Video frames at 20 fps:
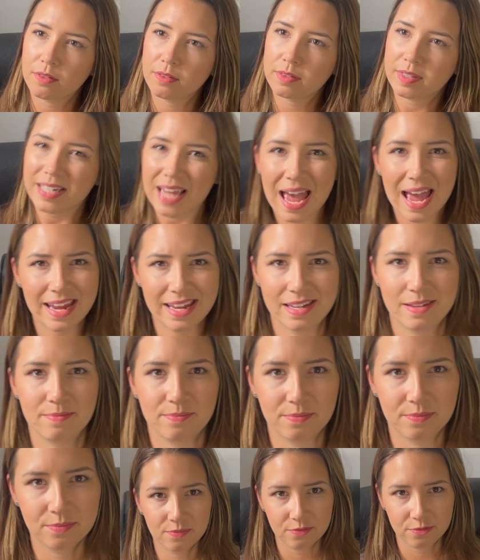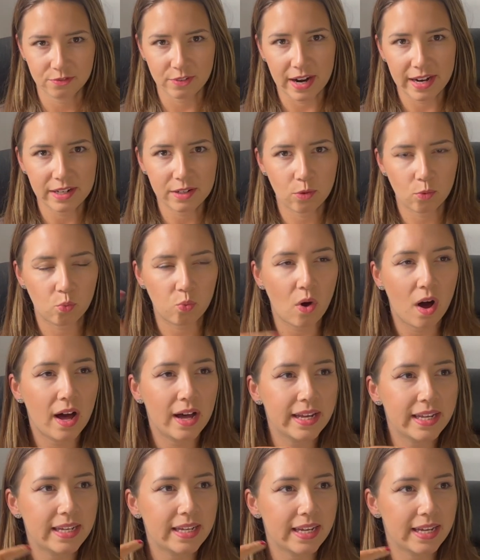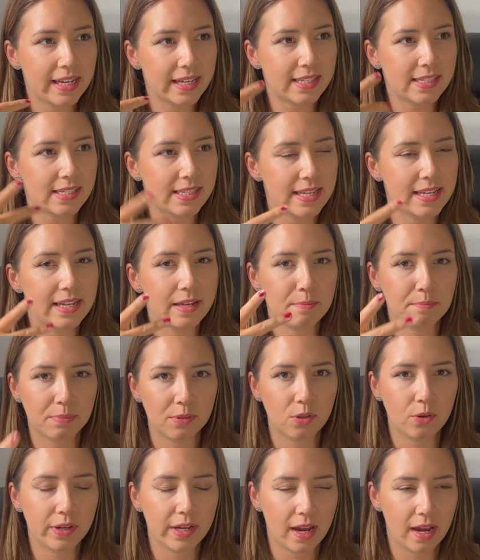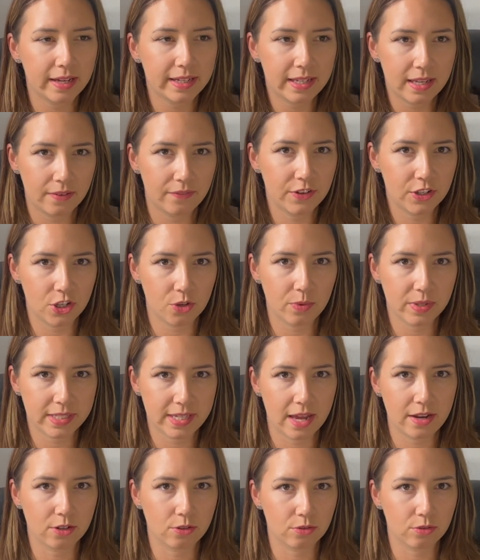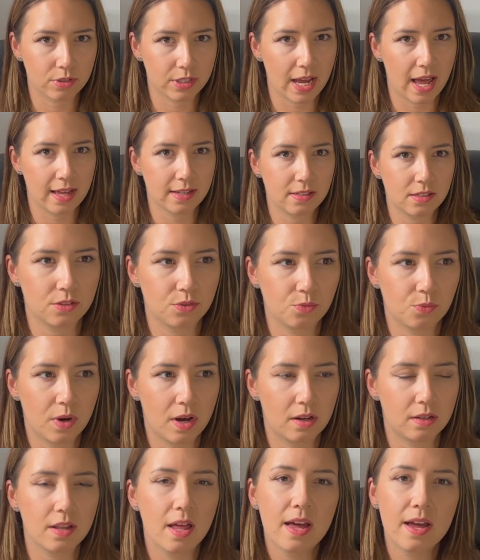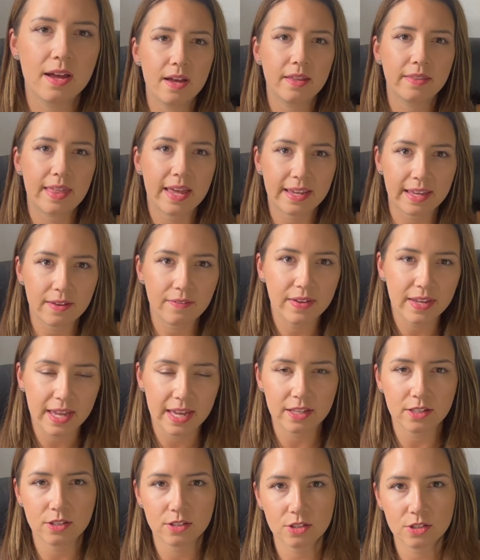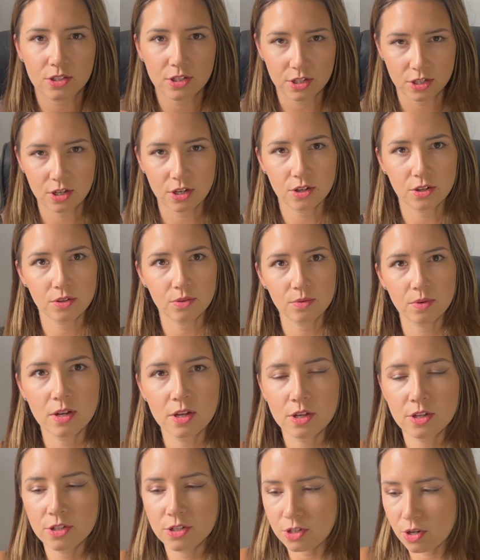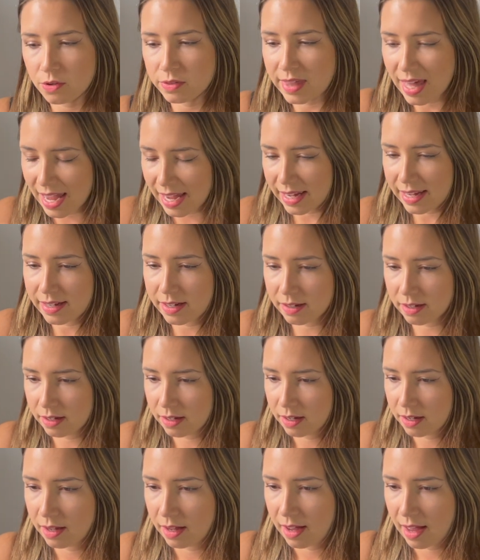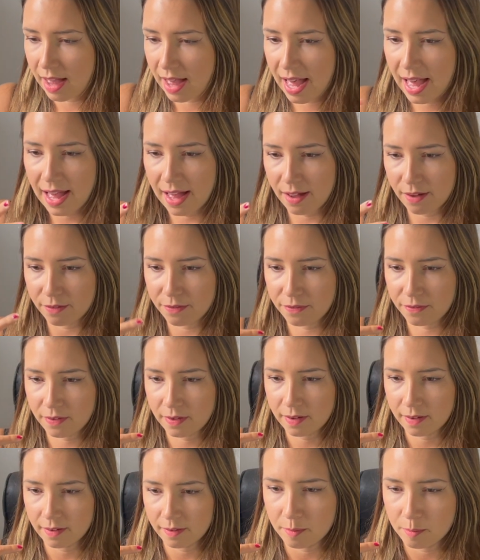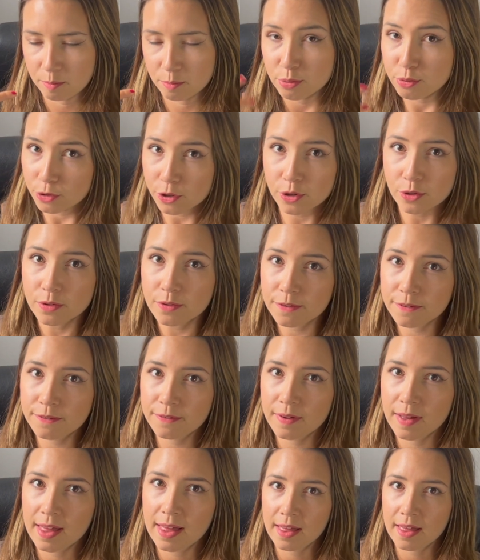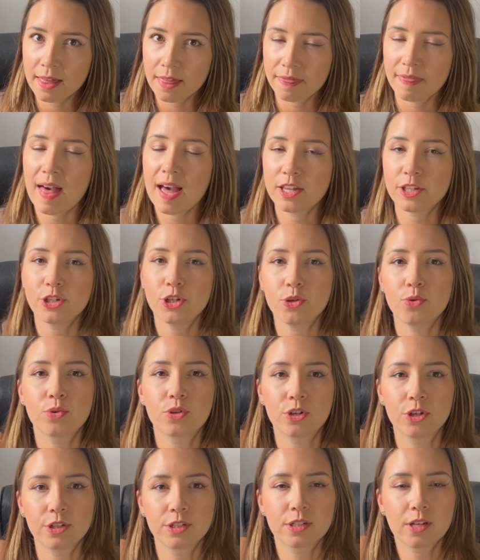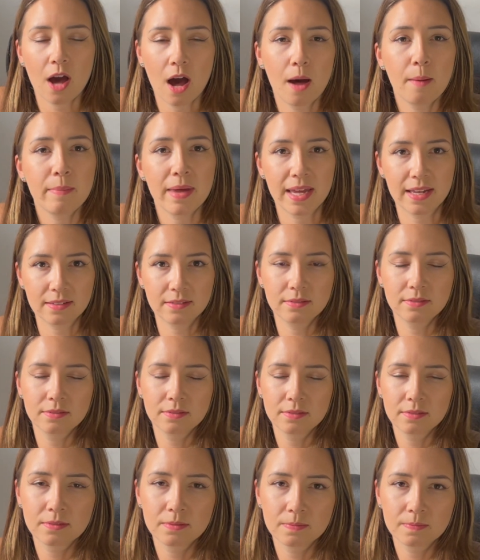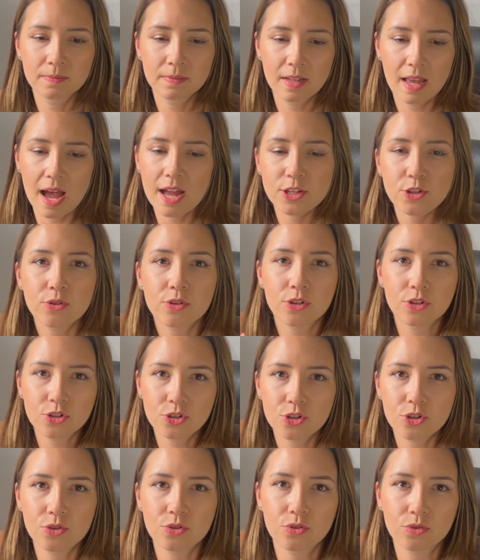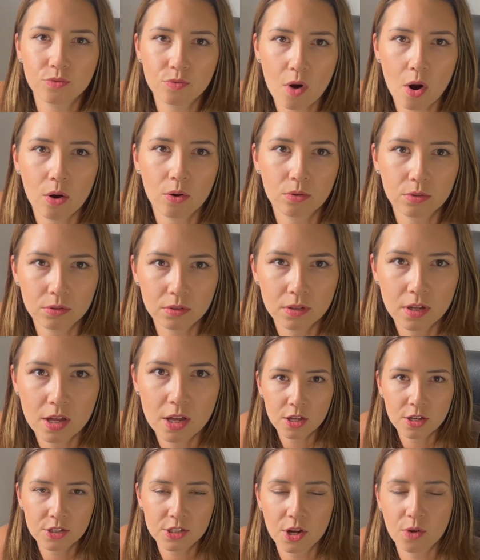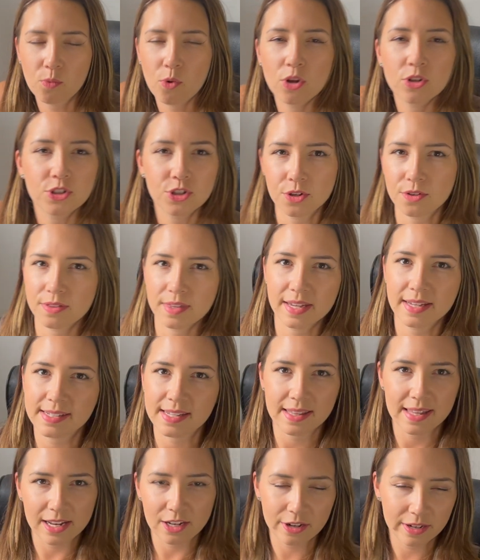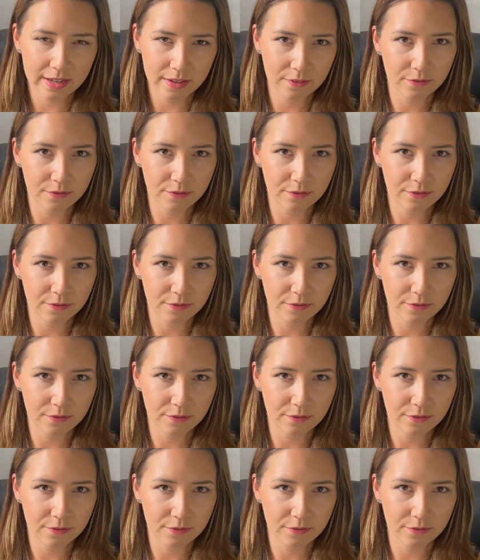the aim, right? Why is the employer giving you a technical test? Well, they're giving it to you so they have proof that you could come in and you can do the role. So what two things are they looking